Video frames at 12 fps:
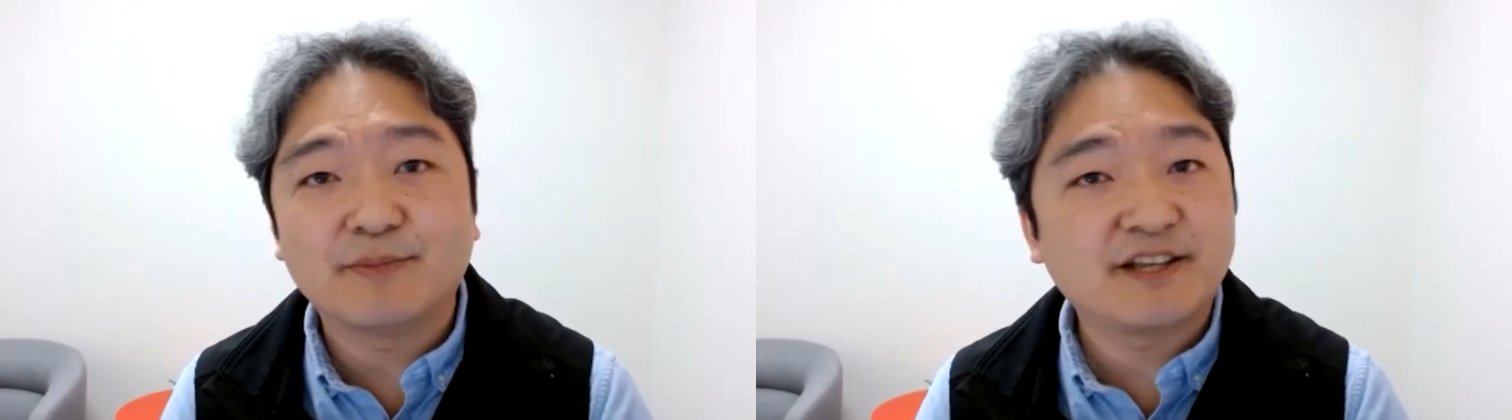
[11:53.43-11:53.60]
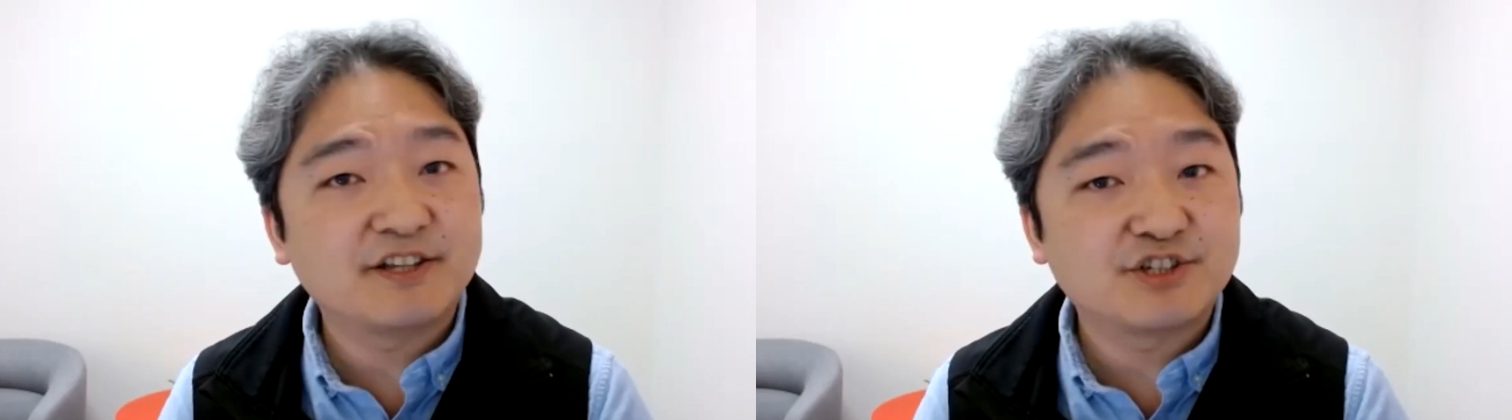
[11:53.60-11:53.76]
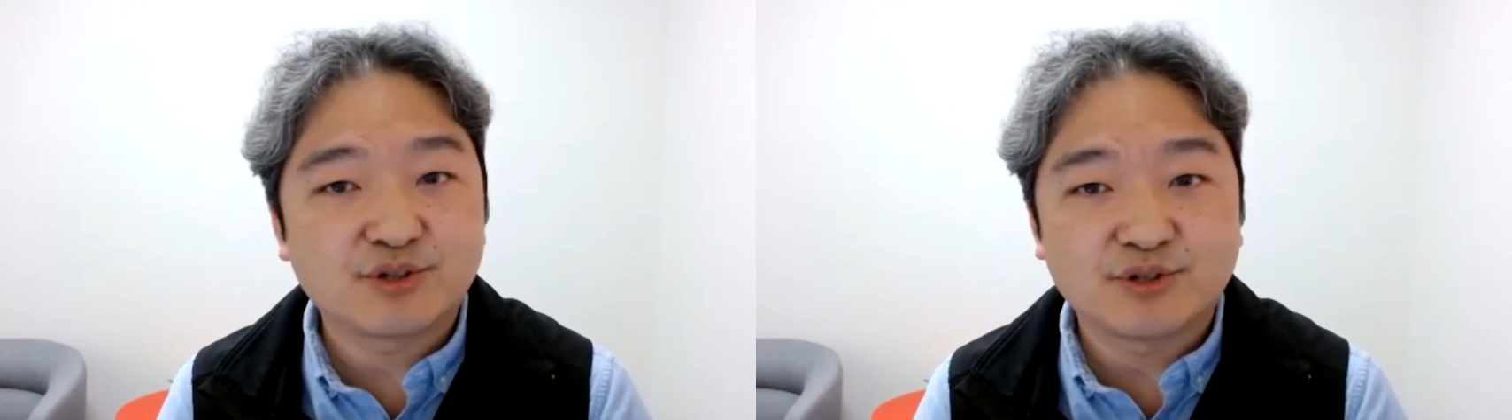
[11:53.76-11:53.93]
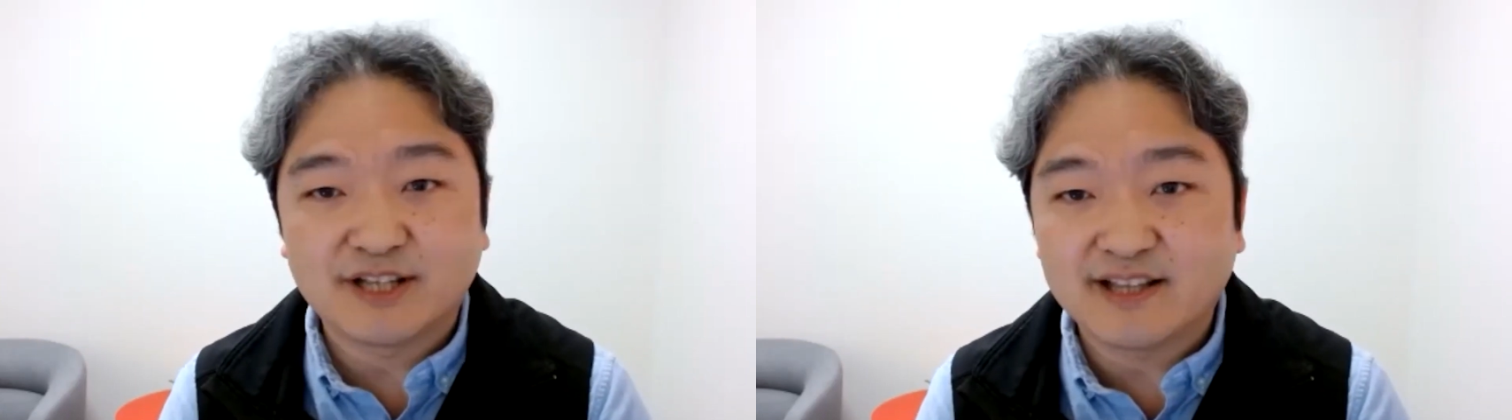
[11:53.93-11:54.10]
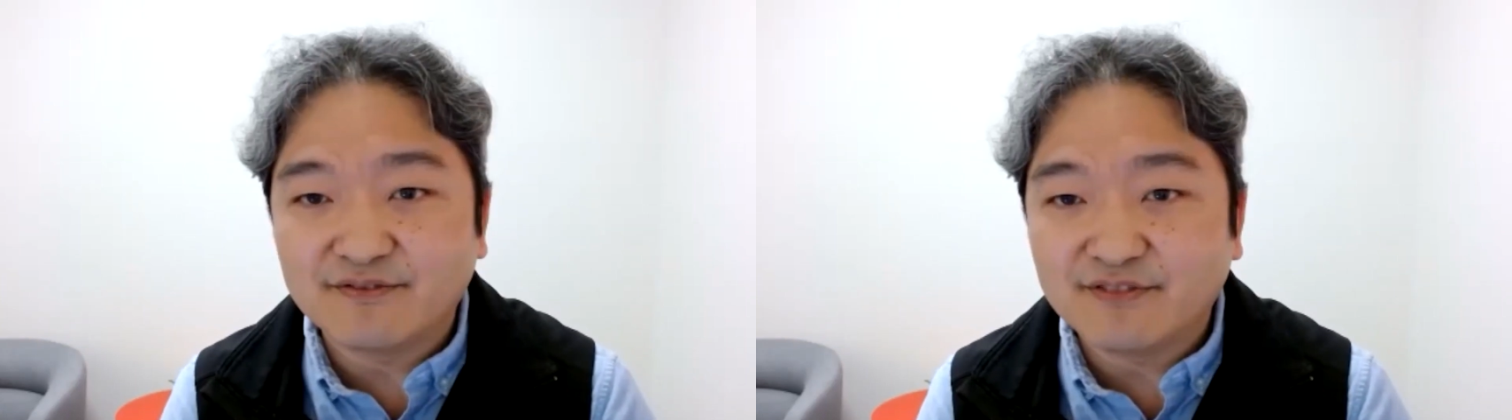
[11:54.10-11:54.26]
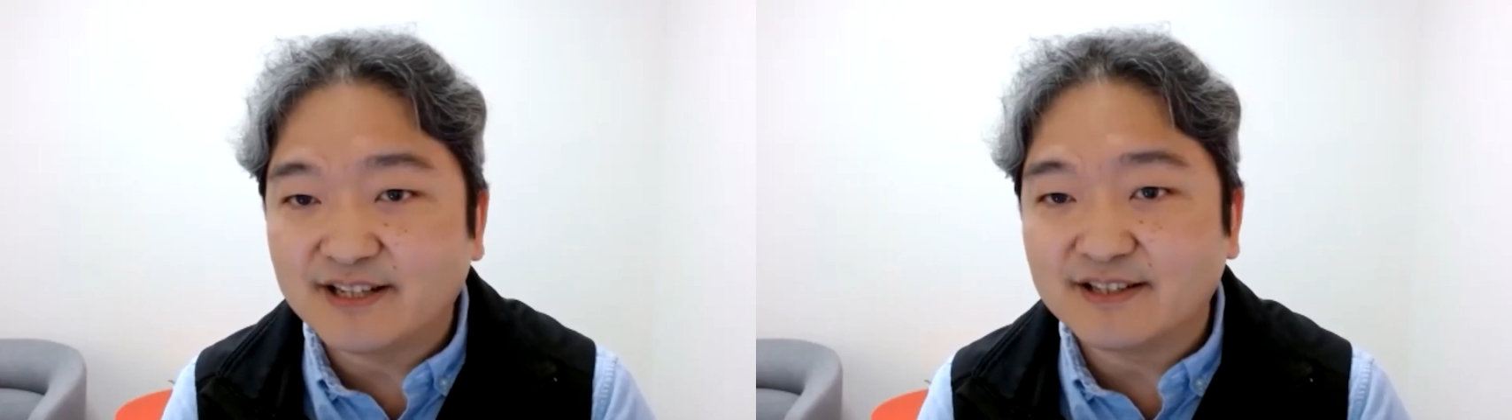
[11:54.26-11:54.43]
making sure that
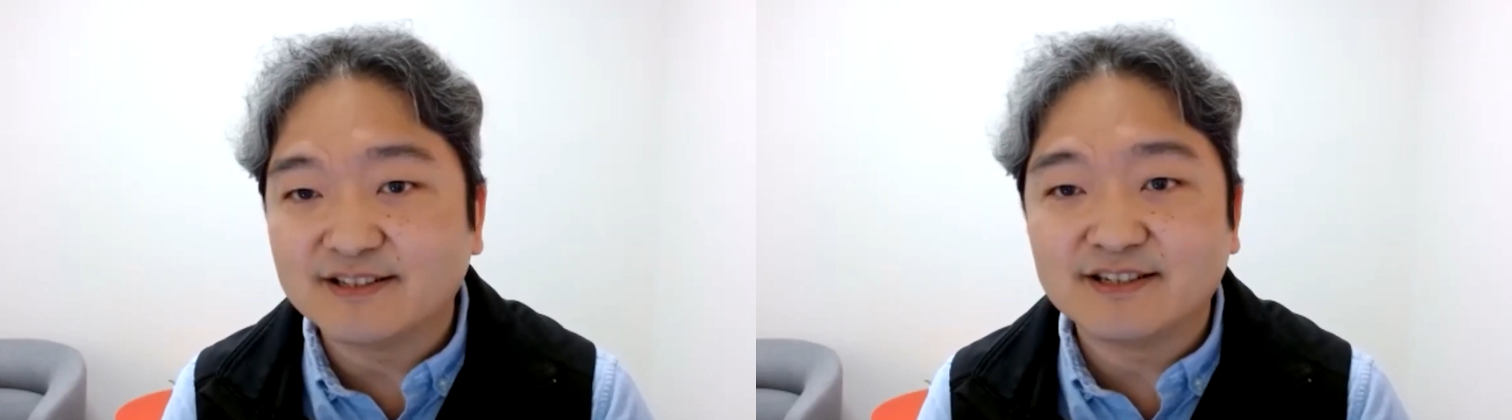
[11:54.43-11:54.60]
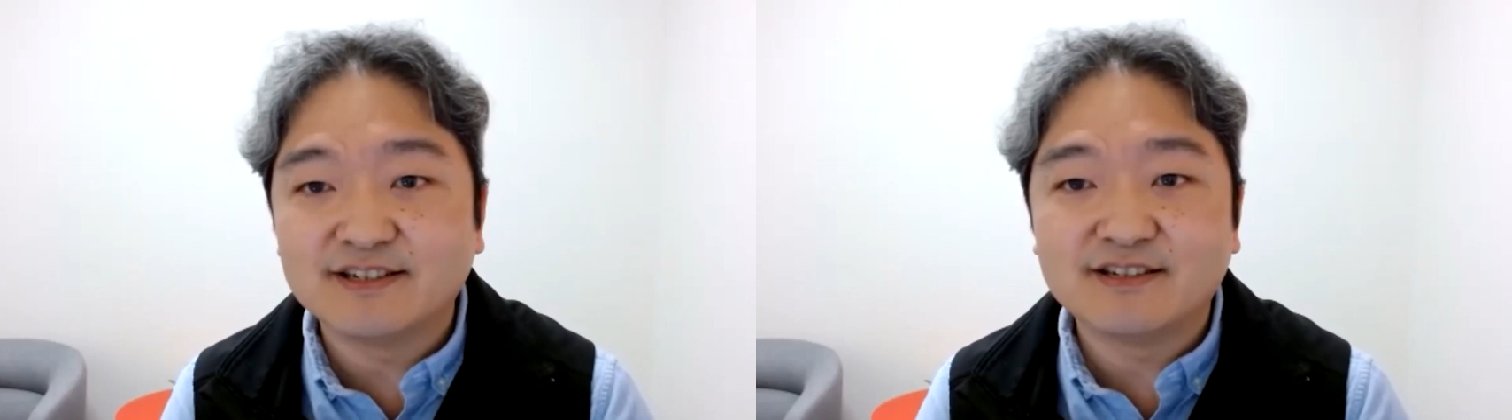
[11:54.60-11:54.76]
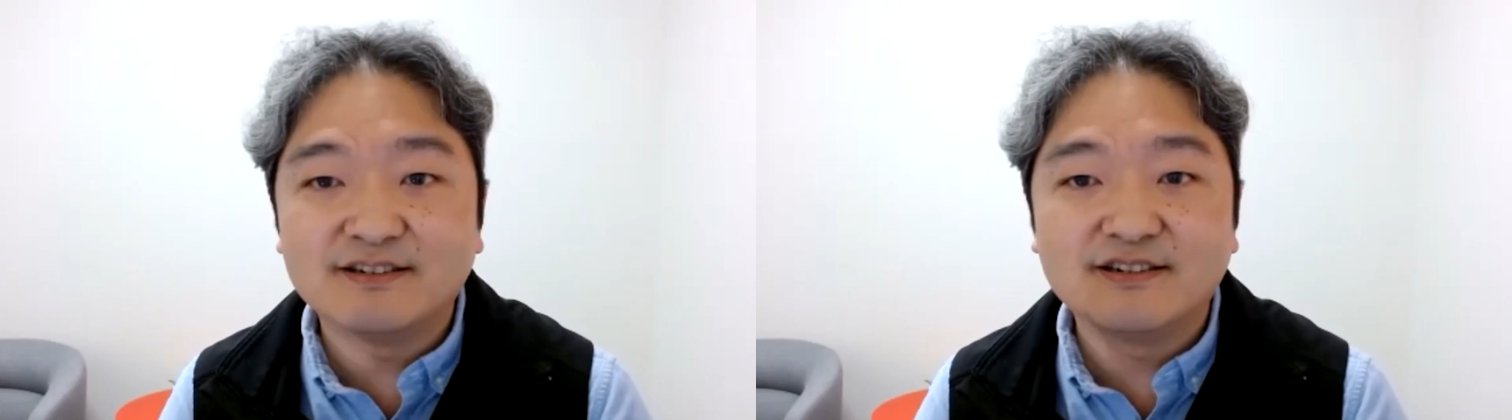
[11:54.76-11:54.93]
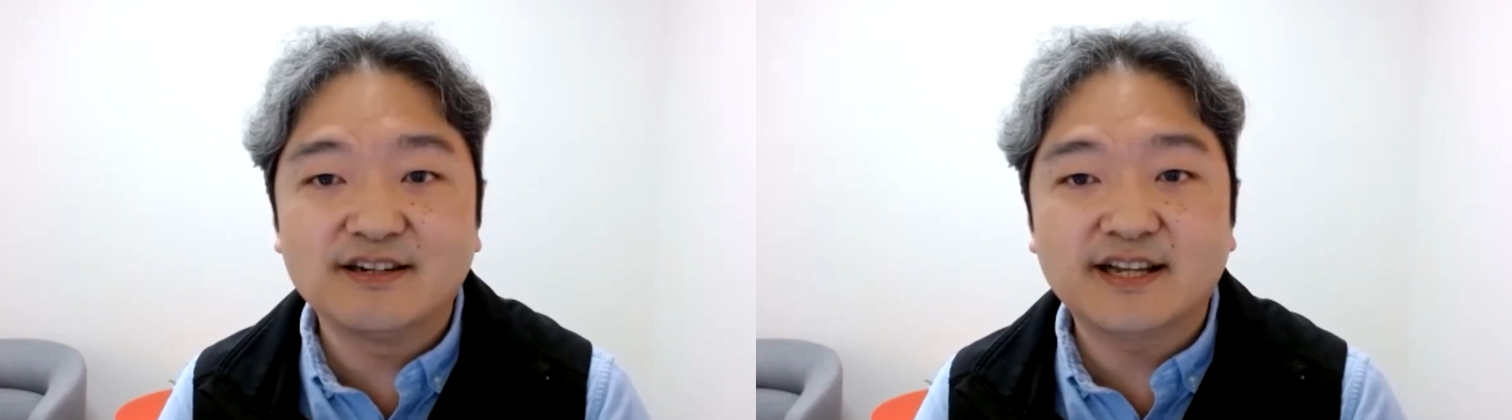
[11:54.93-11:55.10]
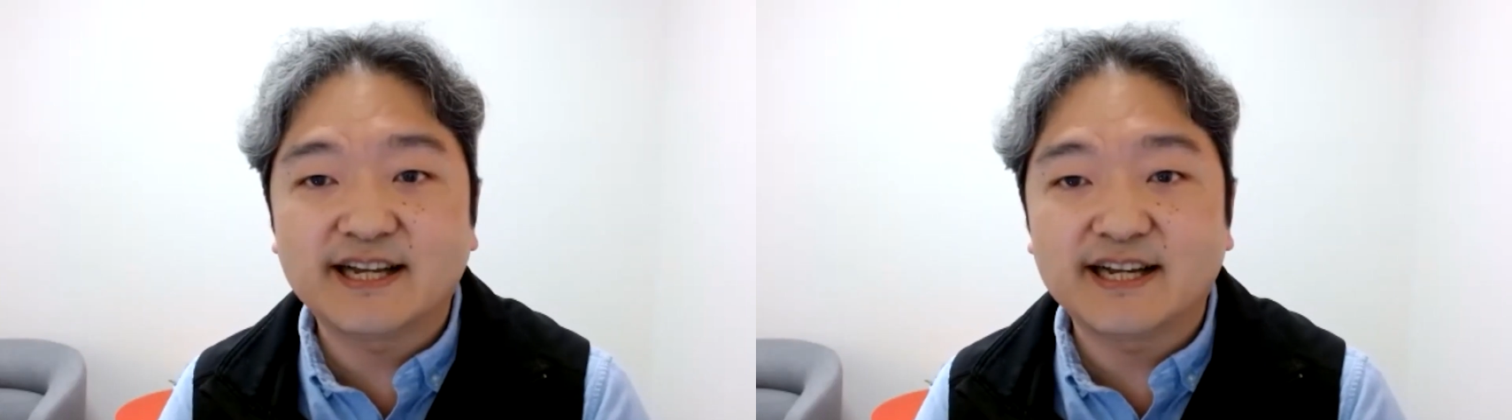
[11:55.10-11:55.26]
they've eaten,